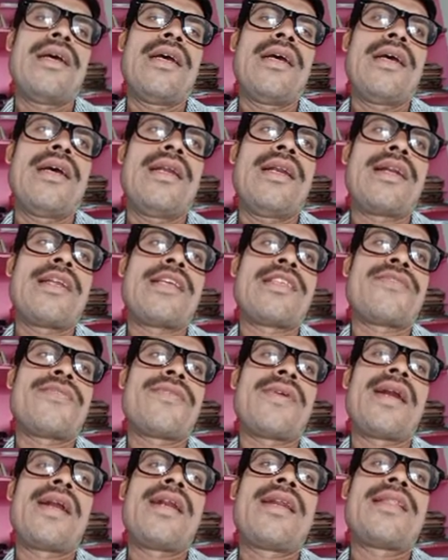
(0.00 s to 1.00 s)
Let us
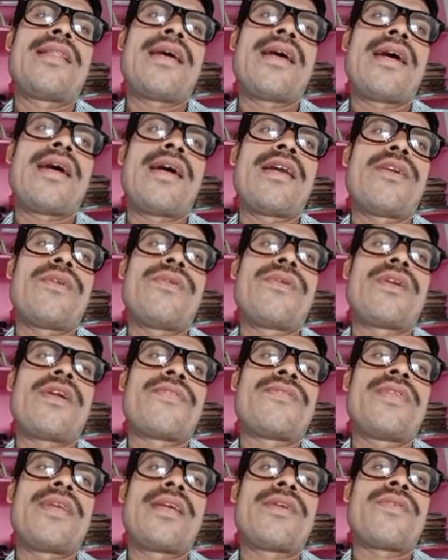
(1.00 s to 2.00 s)
find the root
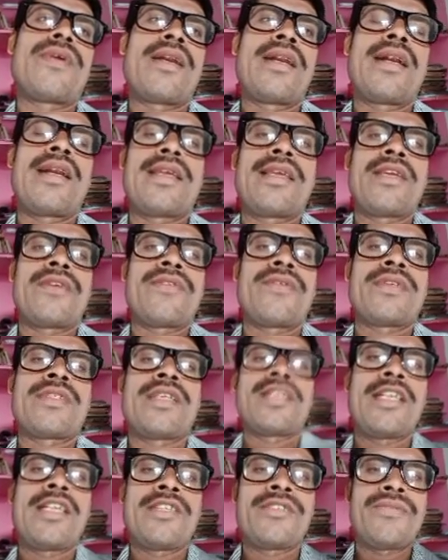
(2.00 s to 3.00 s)
of the quadratic
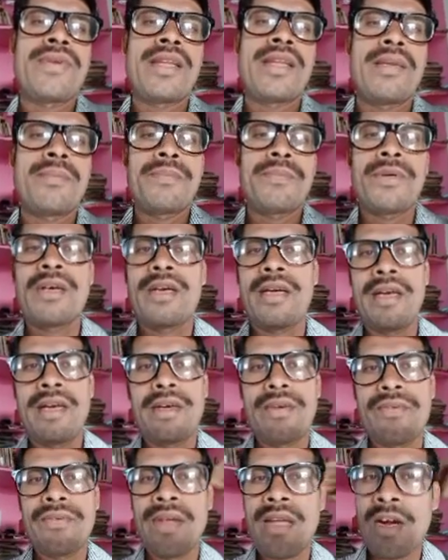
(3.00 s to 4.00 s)
equation. It is very
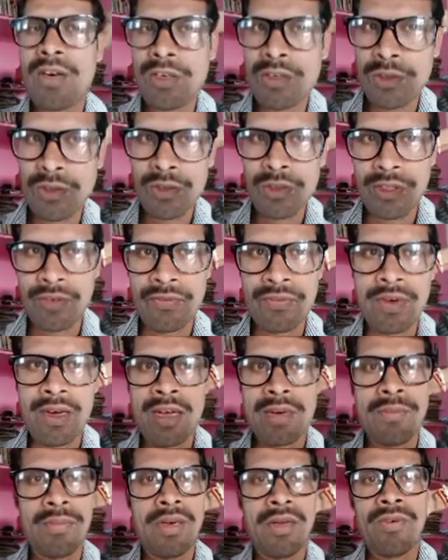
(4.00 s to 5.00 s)
important. We have to know the
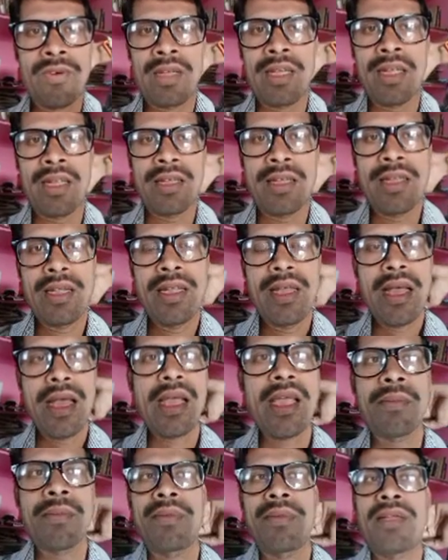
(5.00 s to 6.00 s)
formula. Okay,
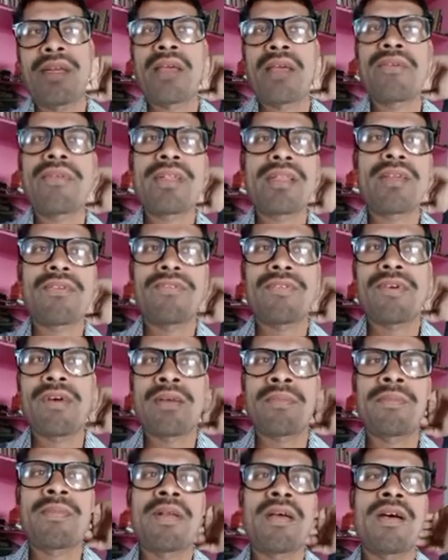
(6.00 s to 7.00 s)
I am deriving the
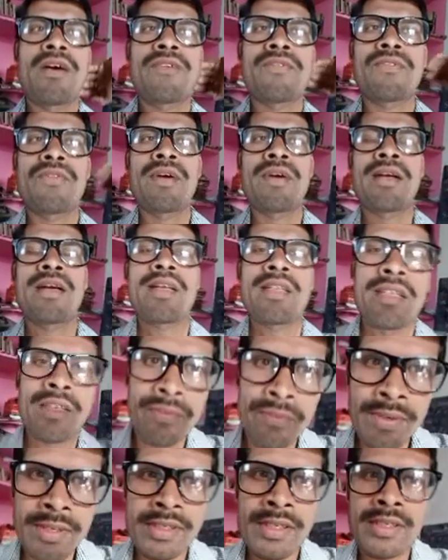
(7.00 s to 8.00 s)
formula of quadratic
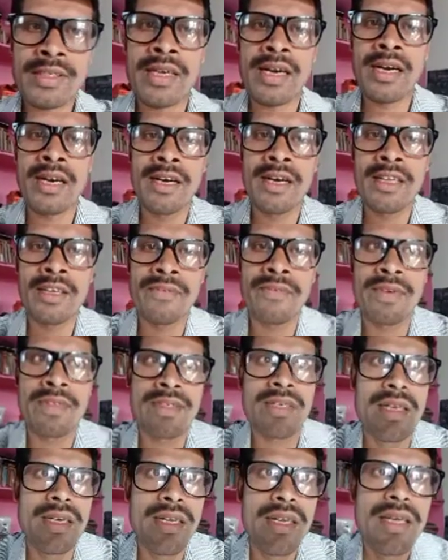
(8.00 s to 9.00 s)
equation, standard
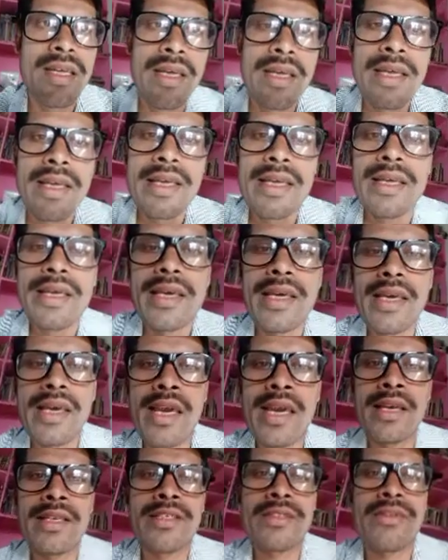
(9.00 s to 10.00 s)
equation.
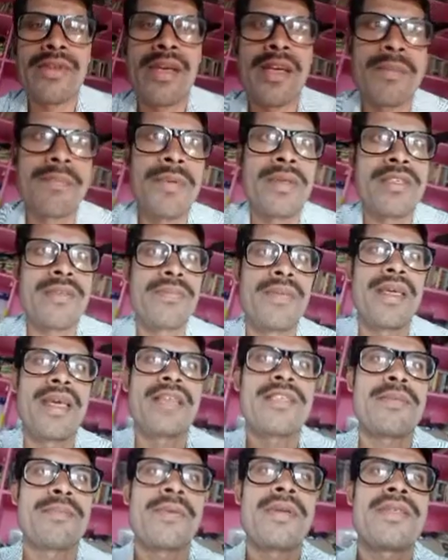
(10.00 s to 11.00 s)
Ax square plus
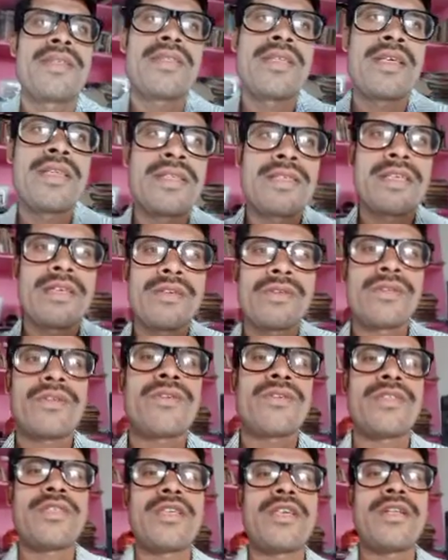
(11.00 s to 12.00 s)
bx plus c is equal to
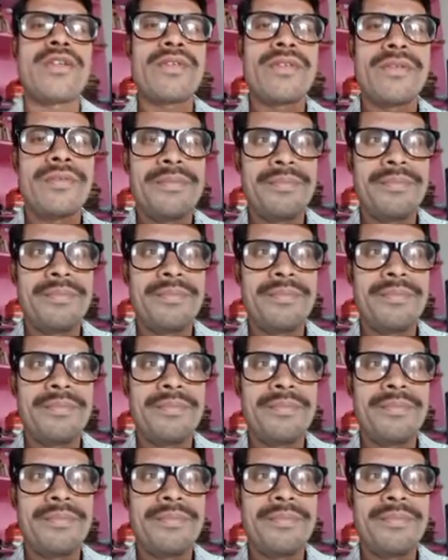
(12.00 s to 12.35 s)
0.